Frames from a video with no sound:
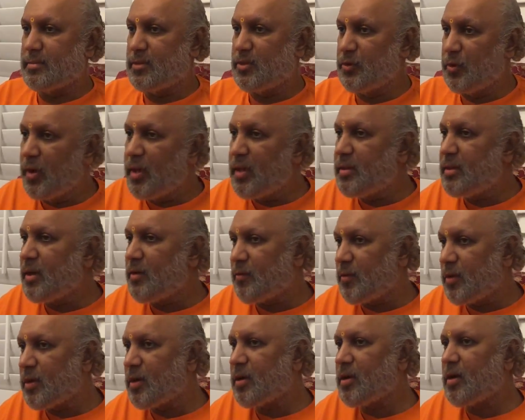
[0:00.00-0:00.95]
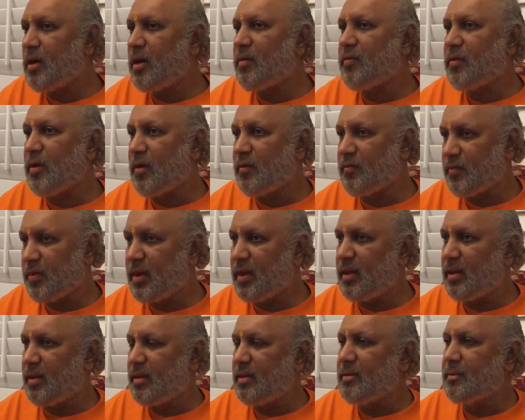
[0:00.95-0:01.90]
doing the work of
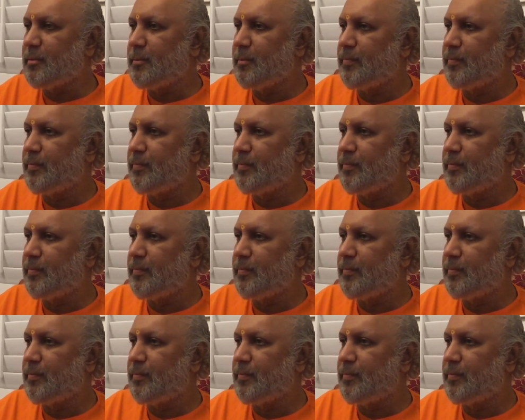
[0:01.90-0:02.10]
offering,